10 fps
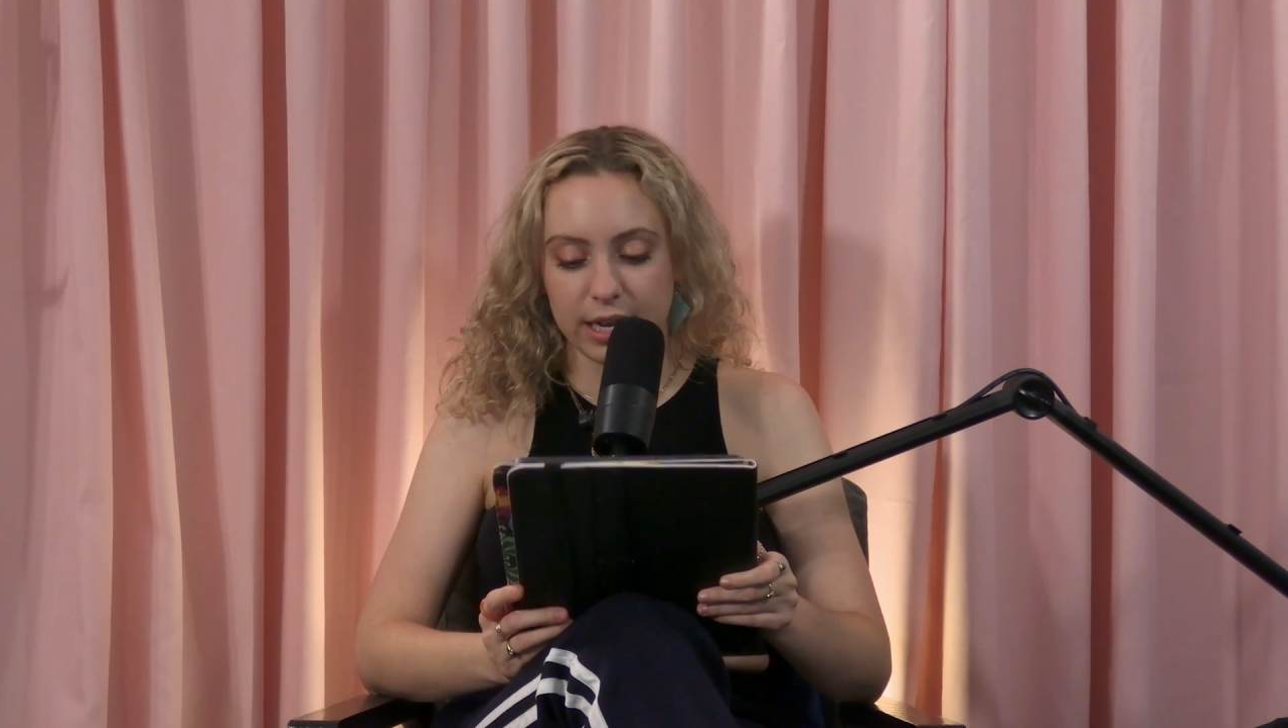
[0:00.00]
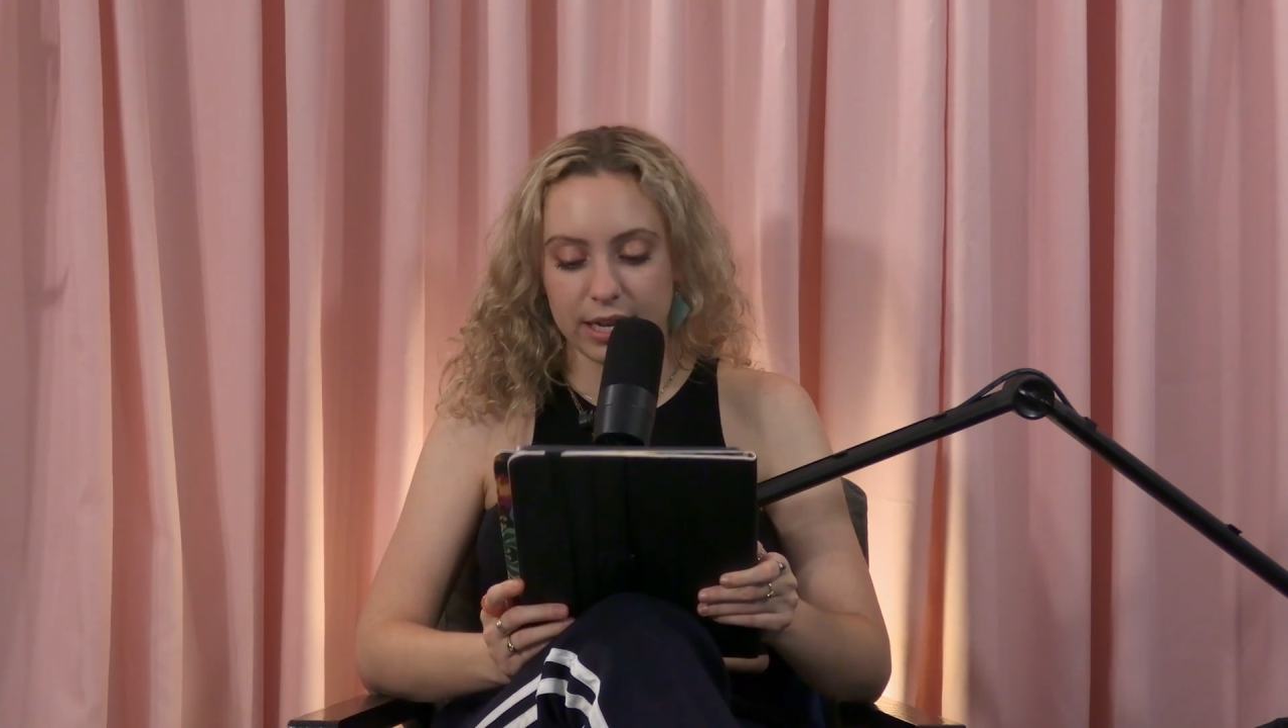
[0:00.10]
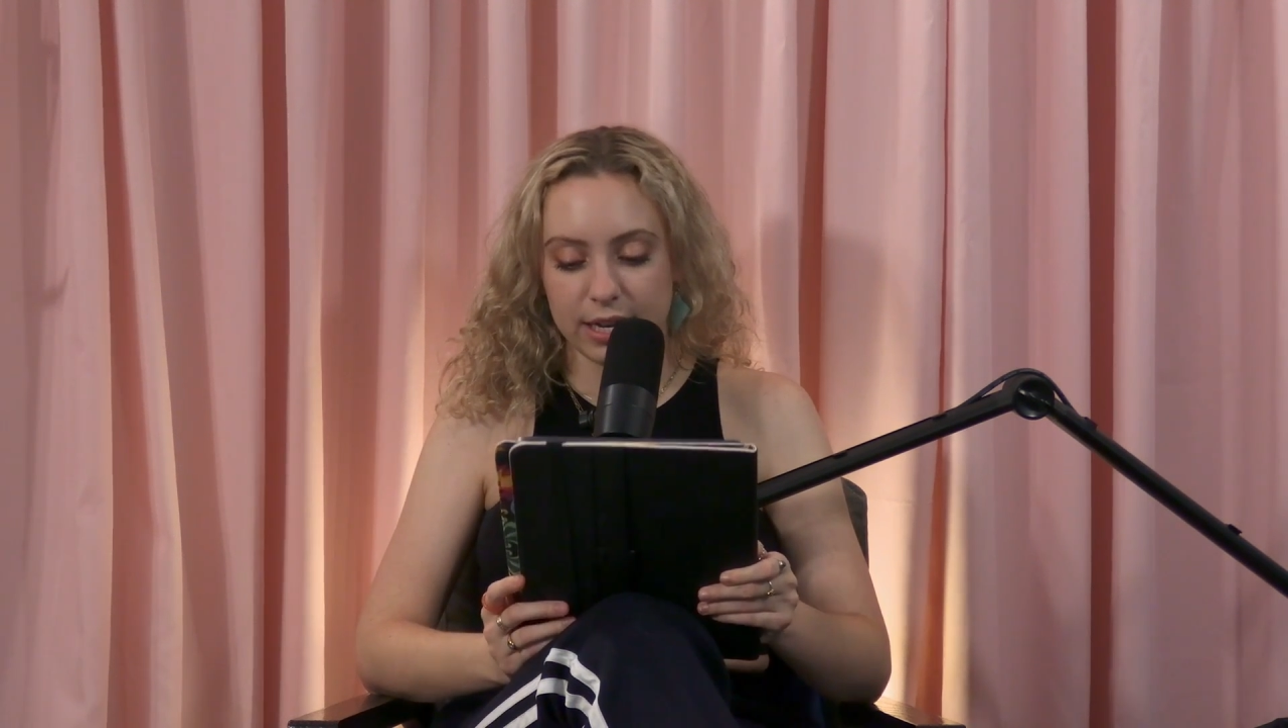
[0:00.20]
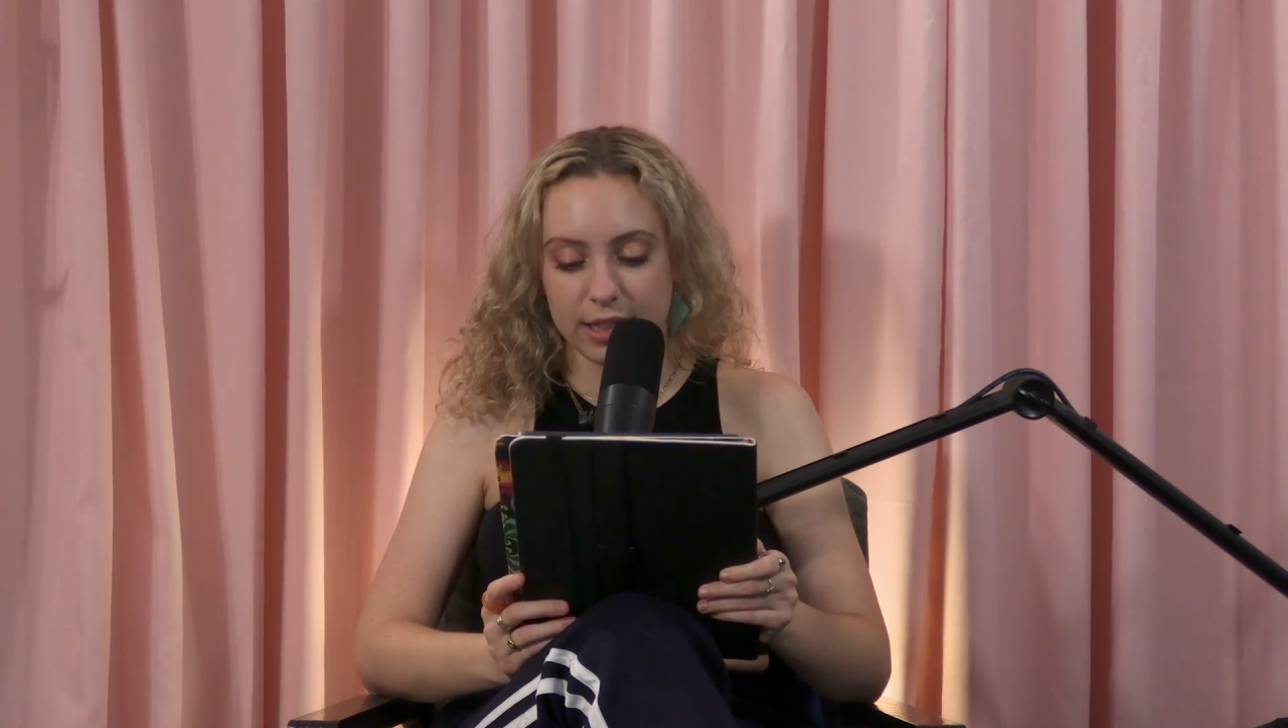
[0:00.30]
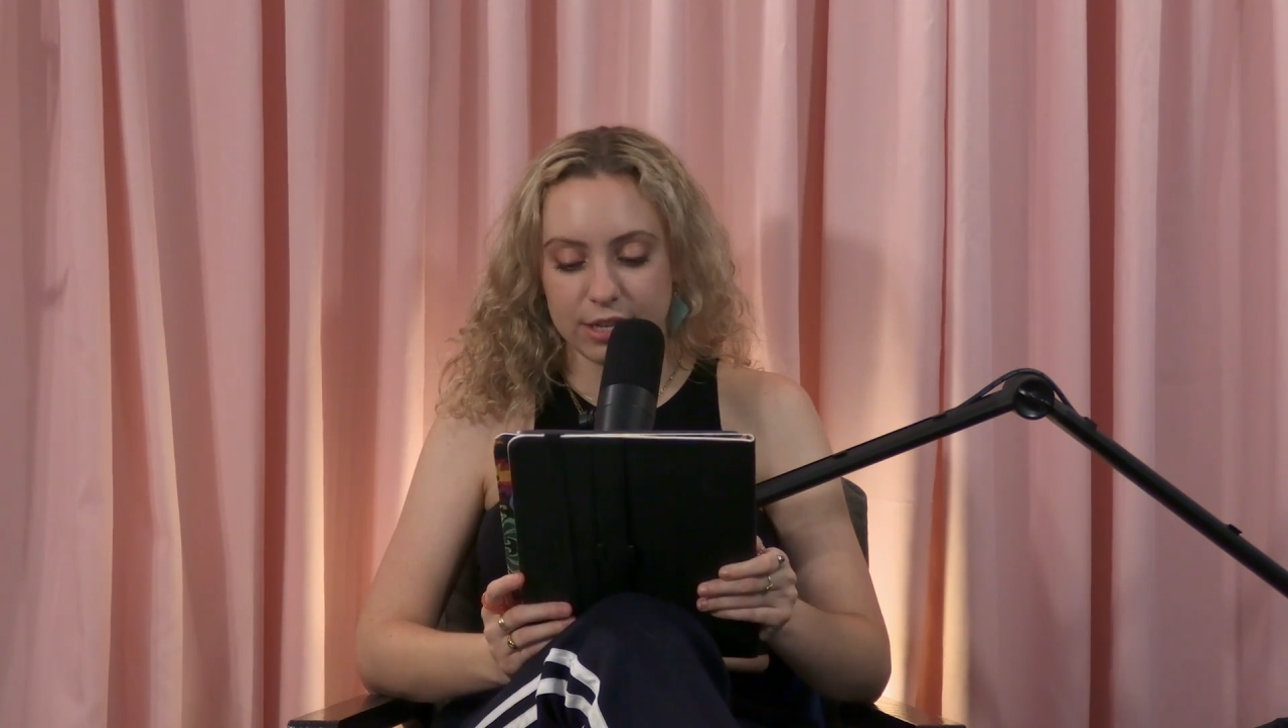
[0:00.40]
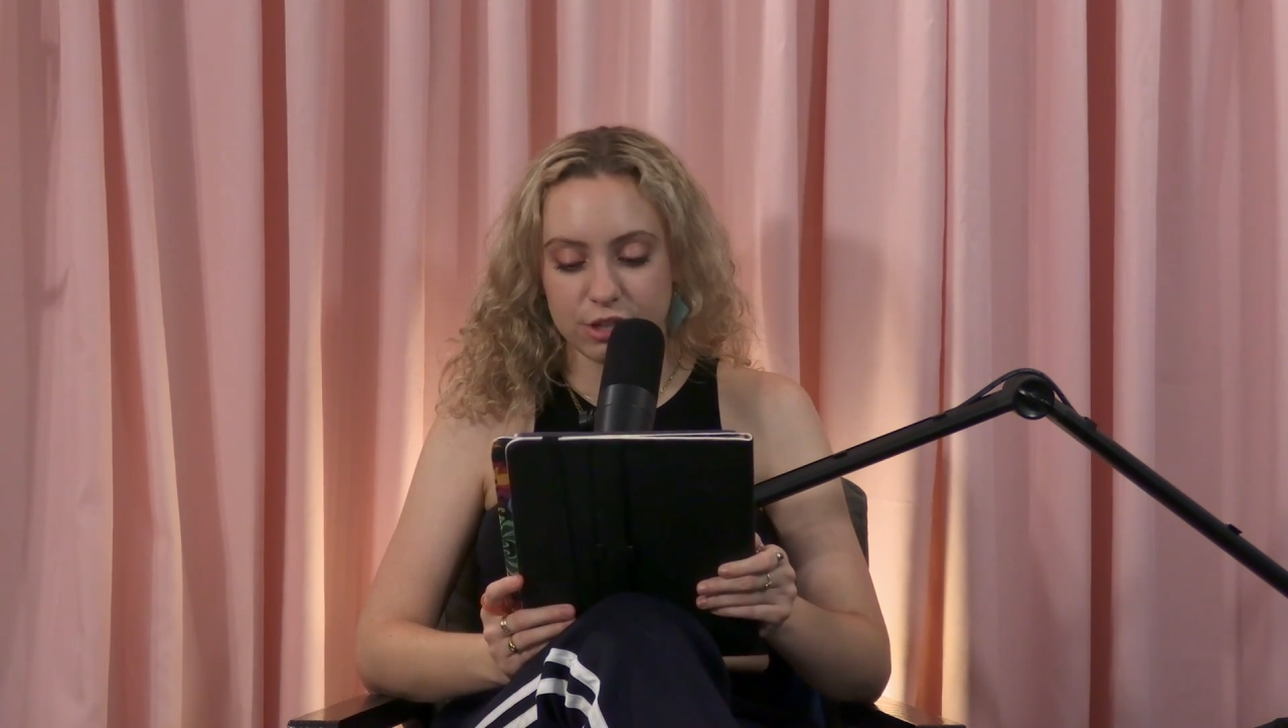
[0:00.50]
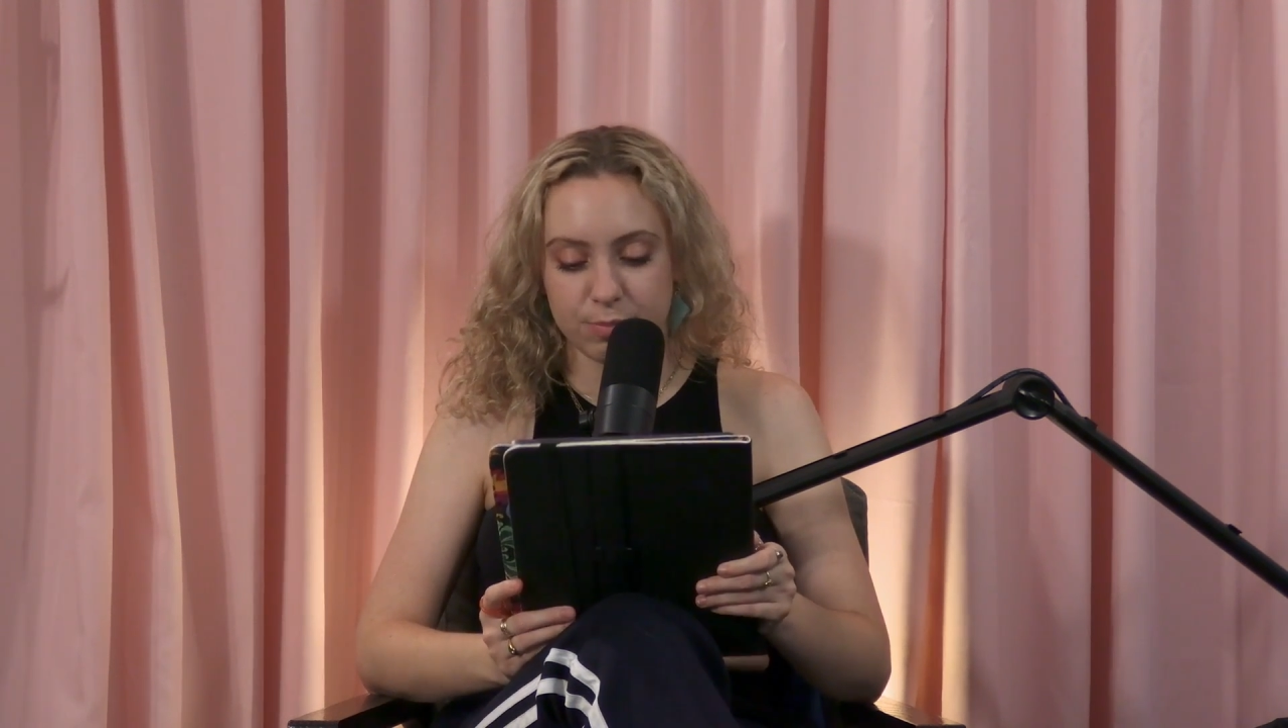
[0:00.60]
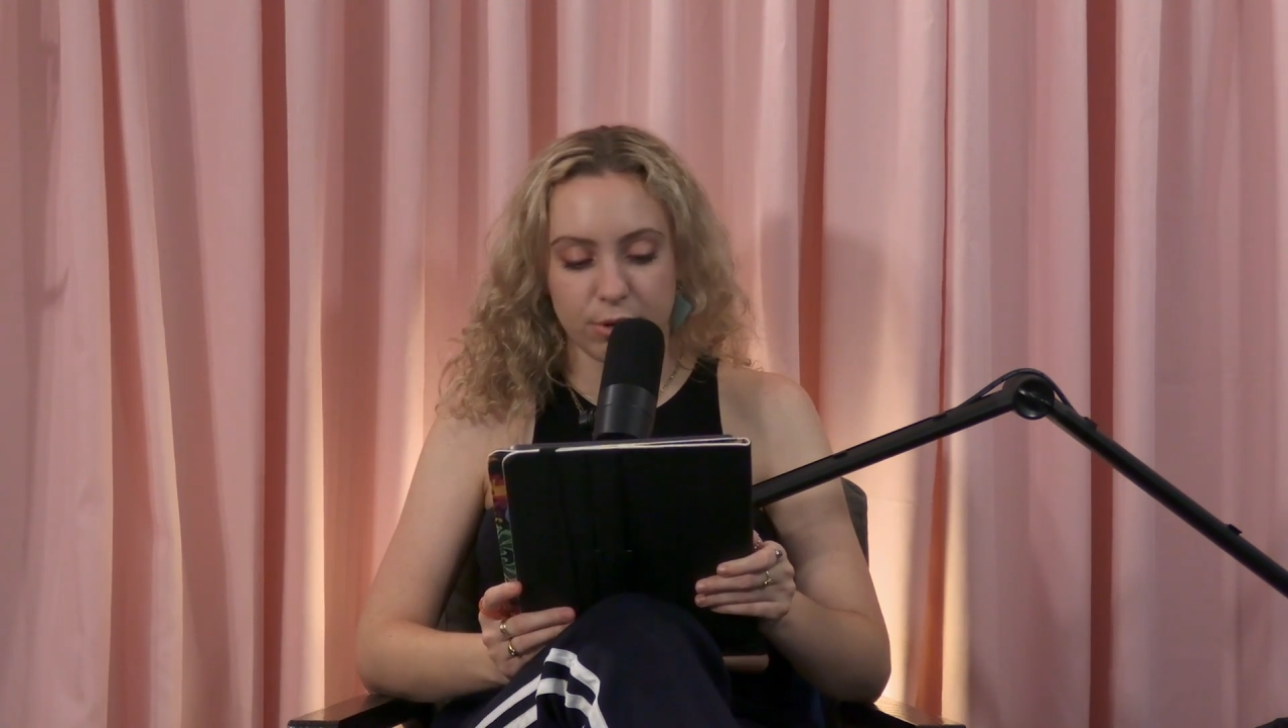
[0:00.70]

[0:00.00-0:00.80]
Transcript: and they just